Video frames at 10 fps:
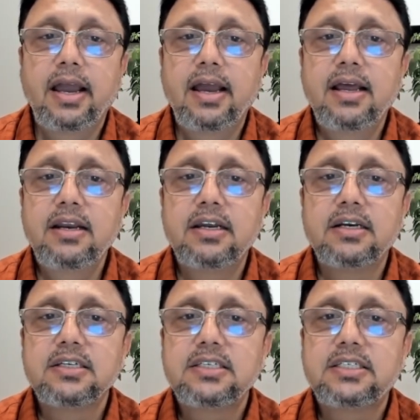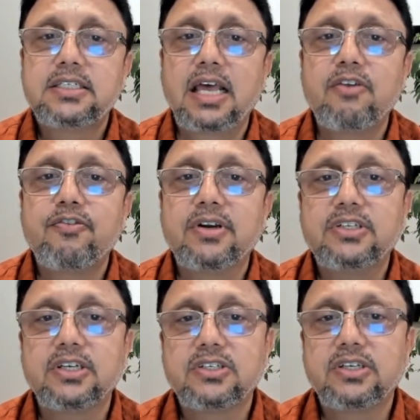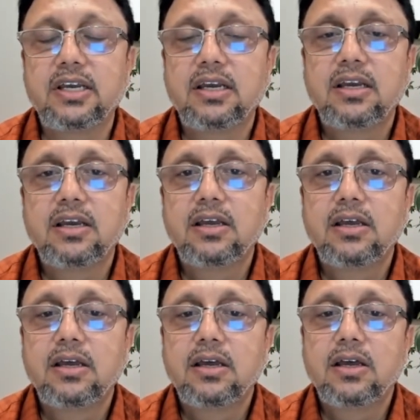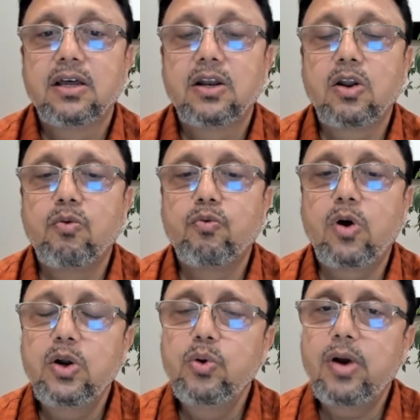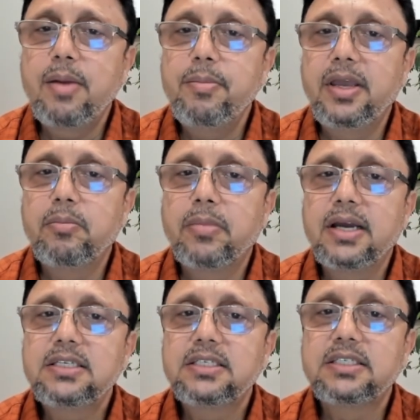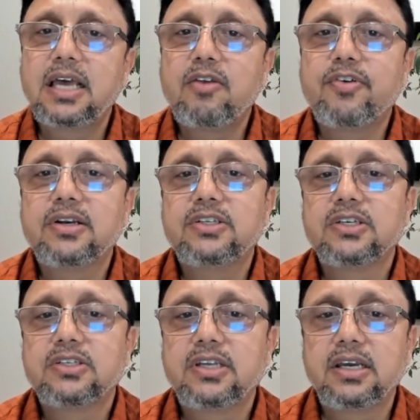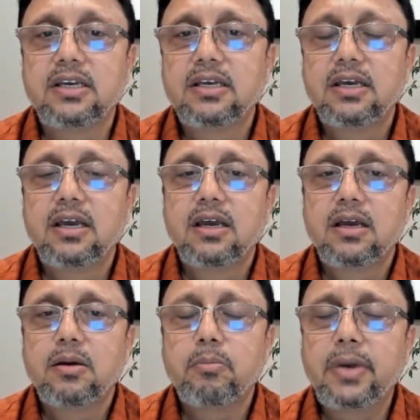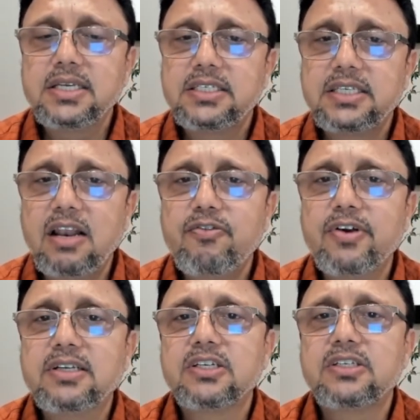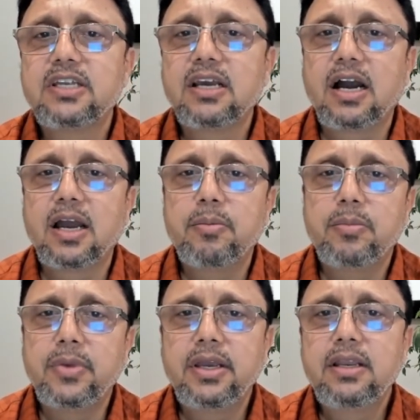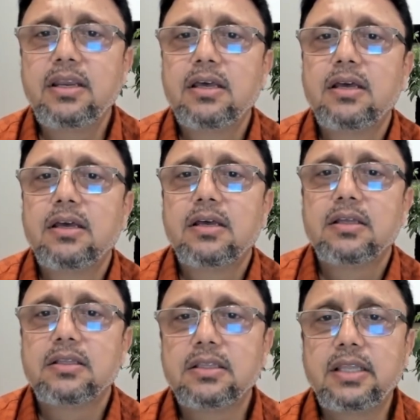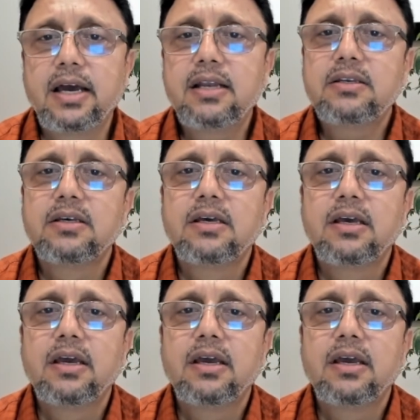and it is self-adjusting. Now, what do I mean by self-adjusting? By self-adjusting, I mean that